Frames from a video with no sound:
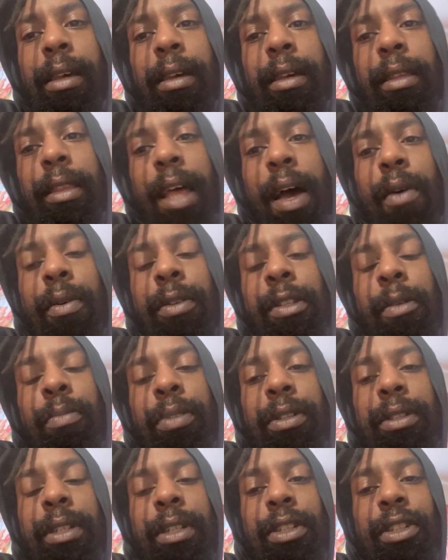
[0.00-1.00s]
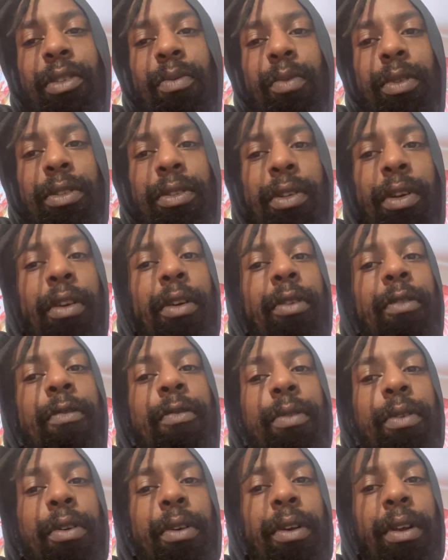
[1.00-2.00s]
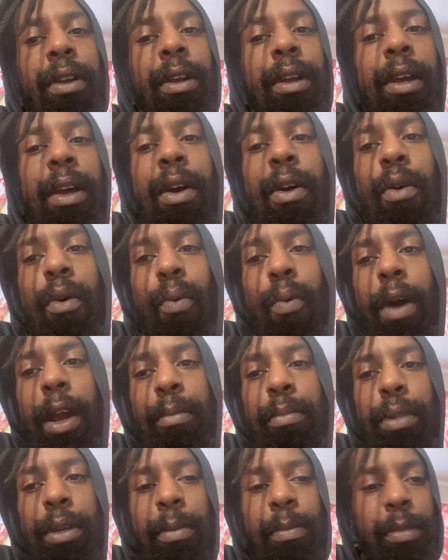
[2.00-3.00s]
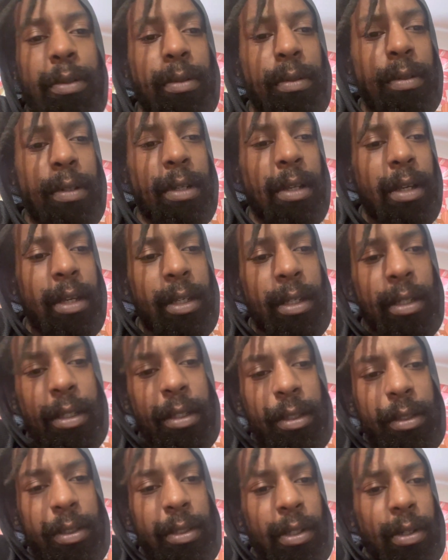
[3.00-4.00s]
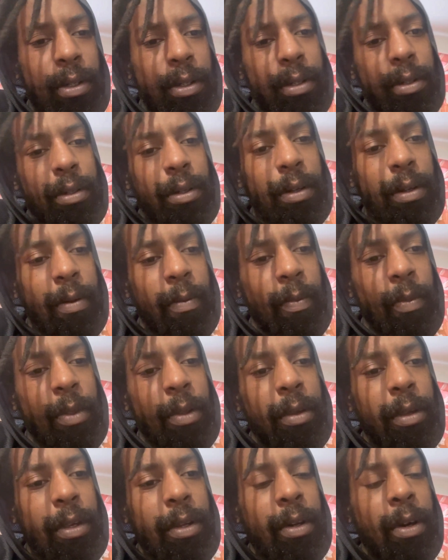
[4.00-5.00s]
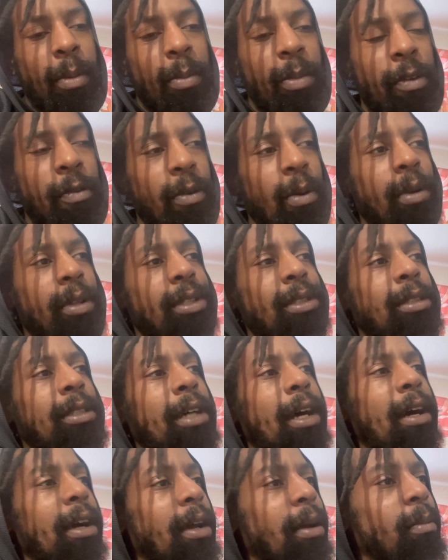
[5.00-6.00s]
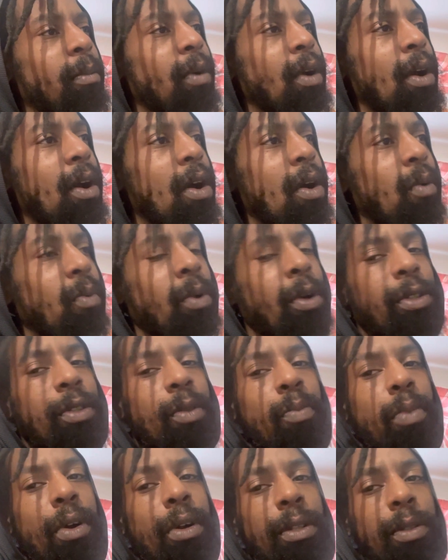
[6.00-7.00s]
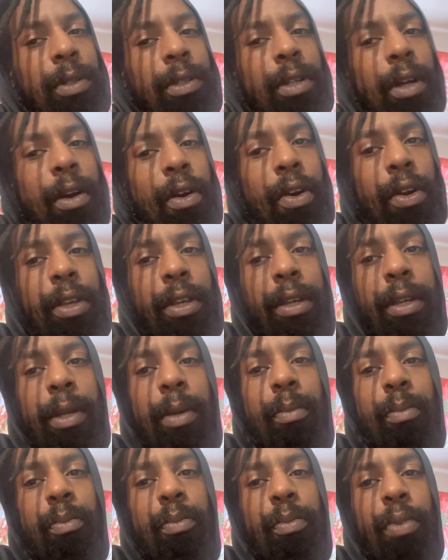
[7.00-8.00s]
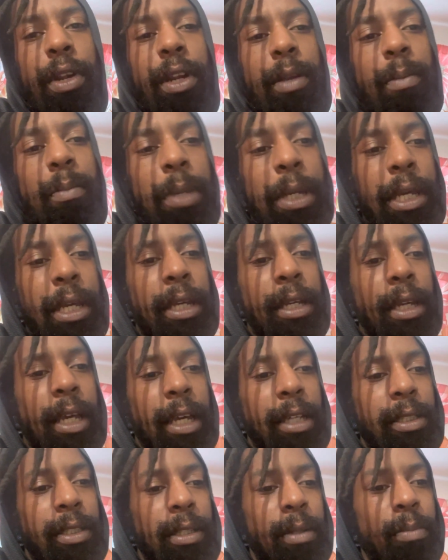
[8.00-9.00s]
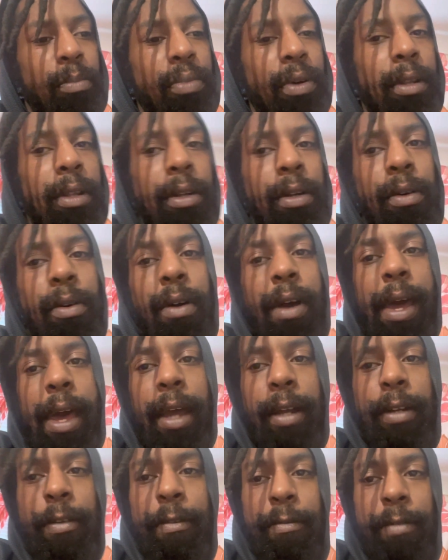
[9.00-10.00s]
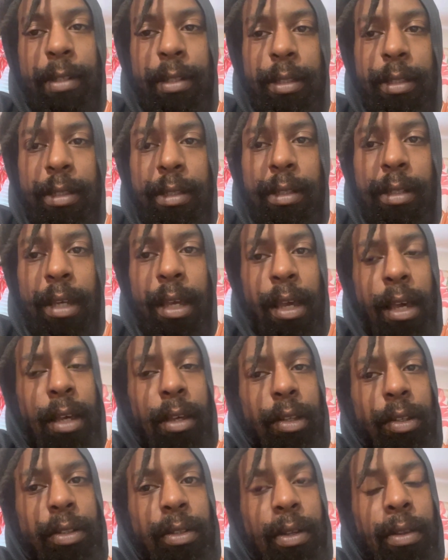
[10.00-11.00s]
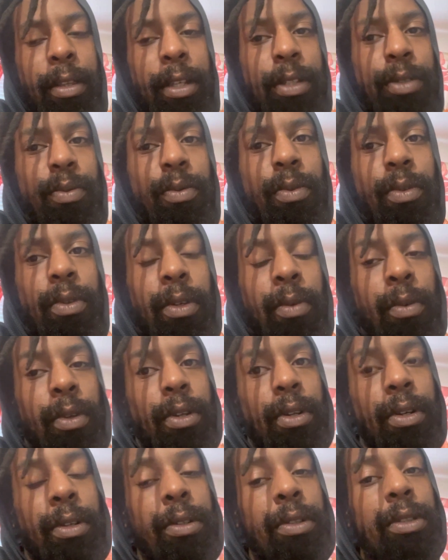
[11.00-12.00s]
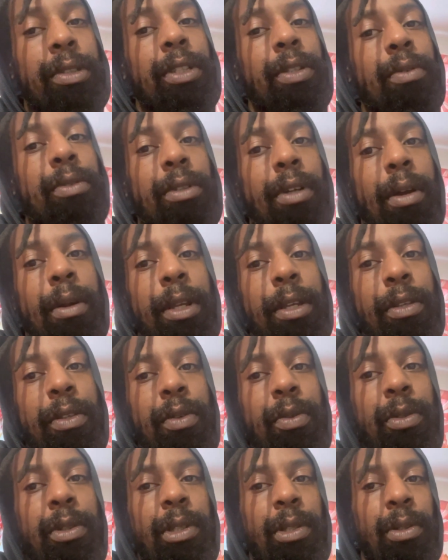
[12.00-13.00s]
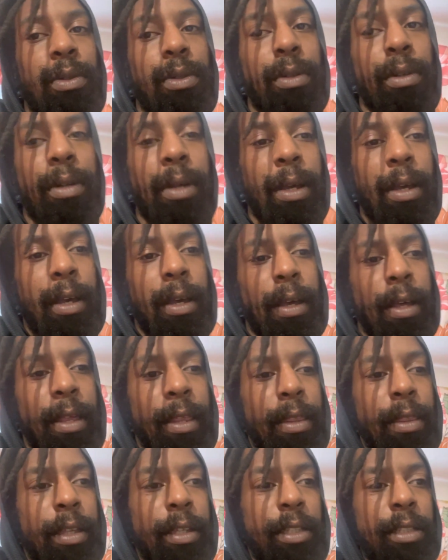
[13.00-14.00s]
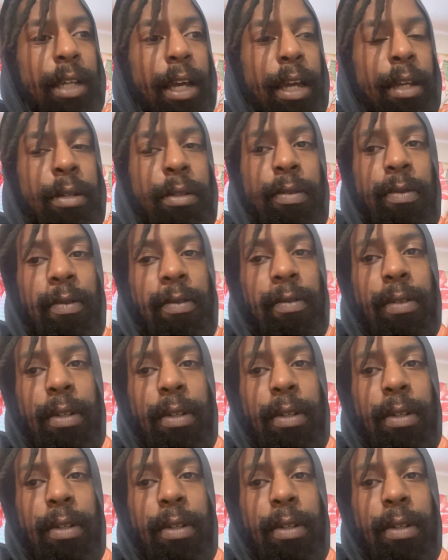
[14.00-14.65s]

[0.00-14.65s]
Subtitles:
That was a position reserved for white people. So, before this time, Rosa Parks is already pretty big as a political activist. So this, she was already used to this kind of